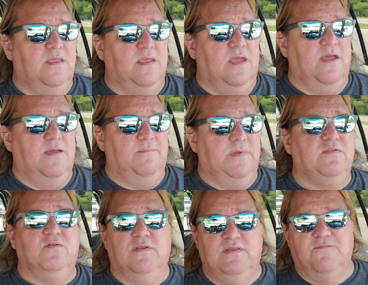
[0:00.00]
um,
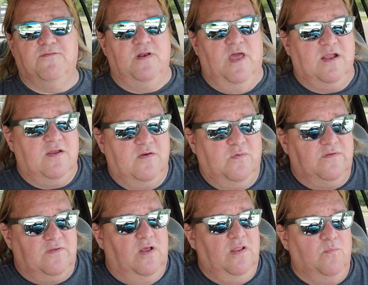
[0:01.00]
into a different locker door.
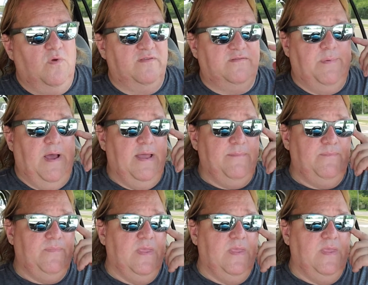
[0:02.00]
It's all in one spot,